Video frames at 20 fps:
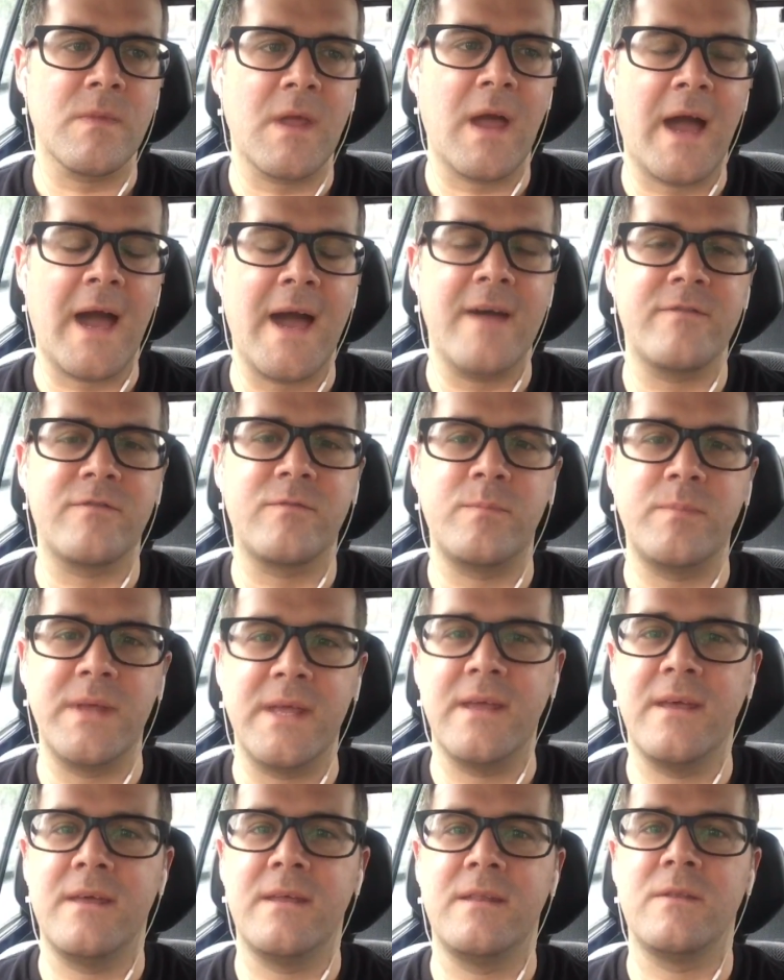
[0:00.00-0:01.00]
I've
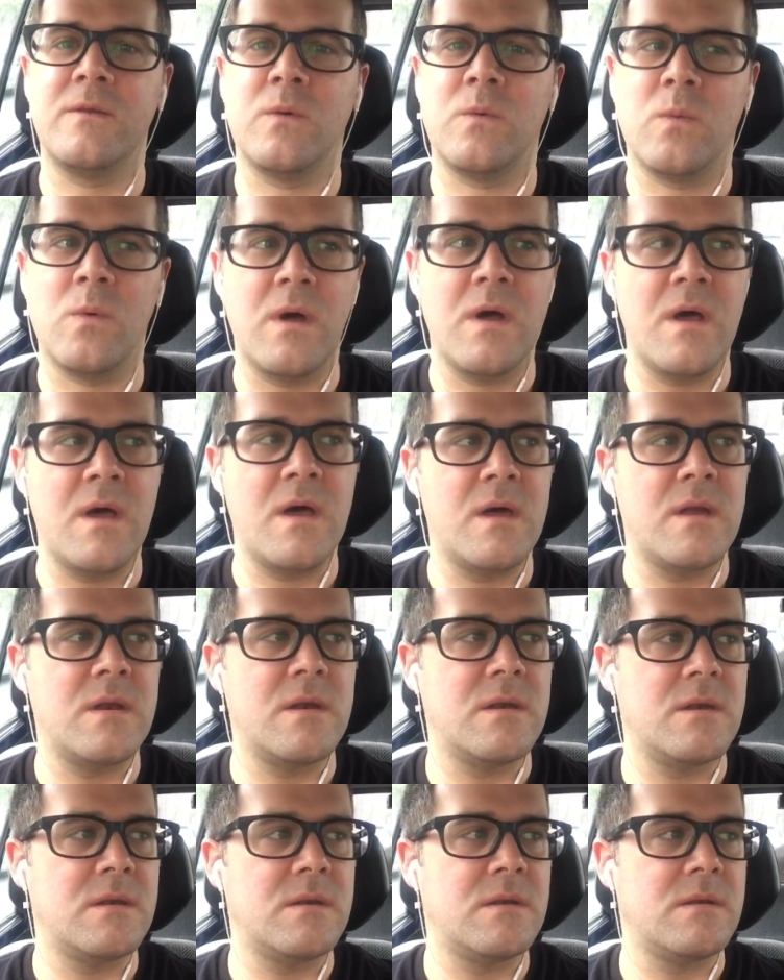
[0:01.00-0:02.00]
been the
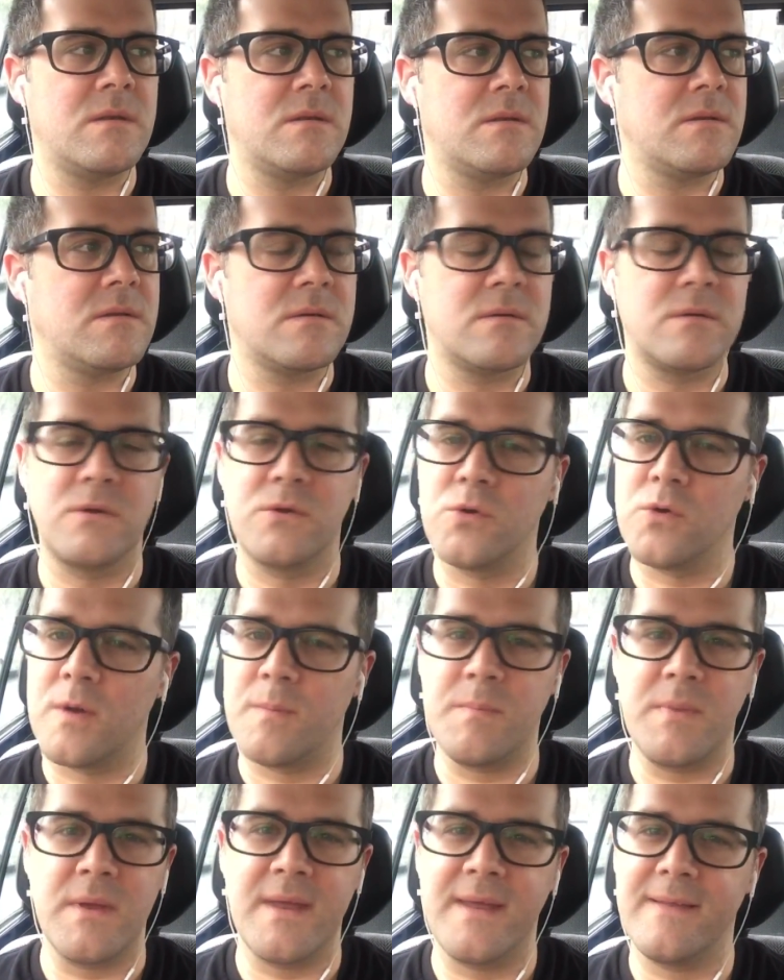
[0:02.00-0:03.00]
one
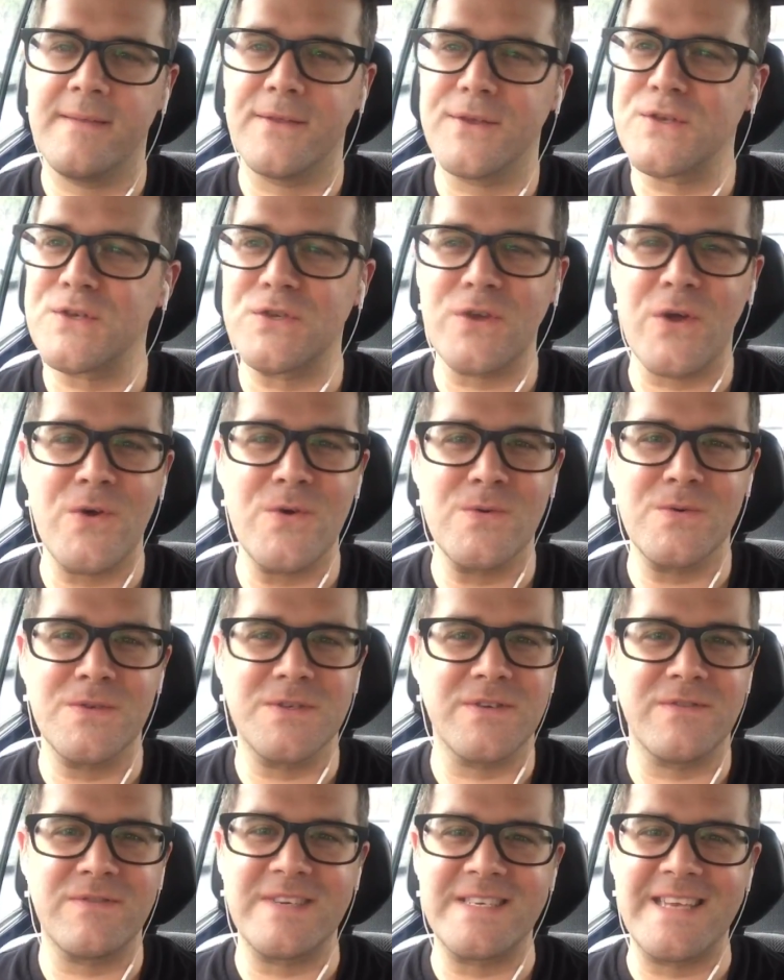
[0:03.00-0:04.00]
gripping the
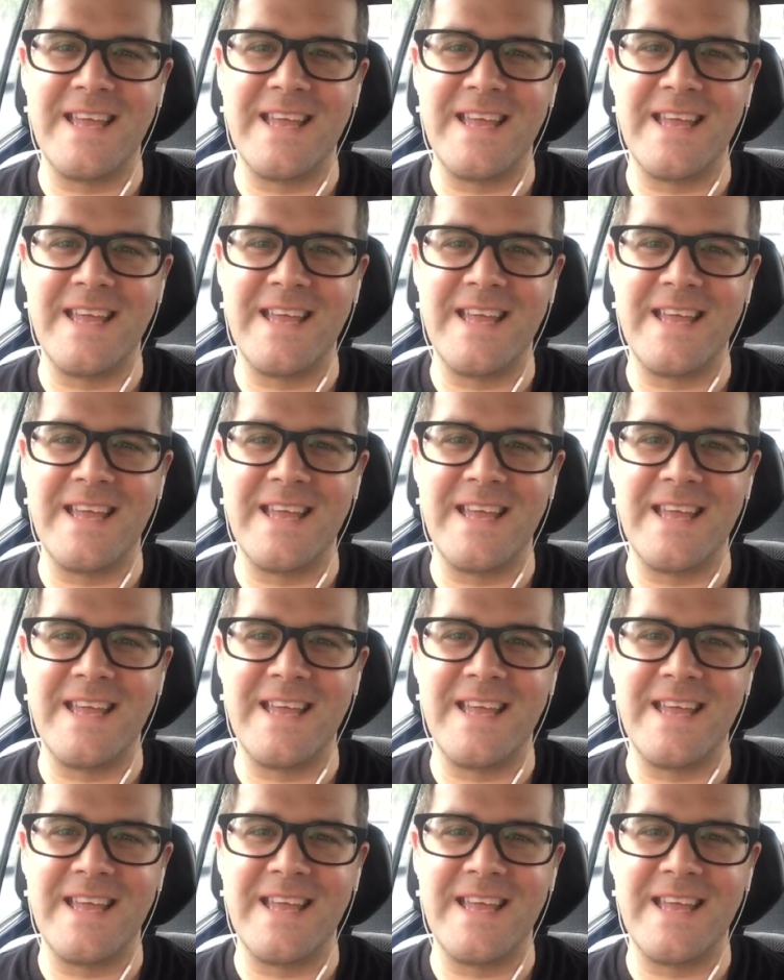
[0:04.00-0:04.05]
stones of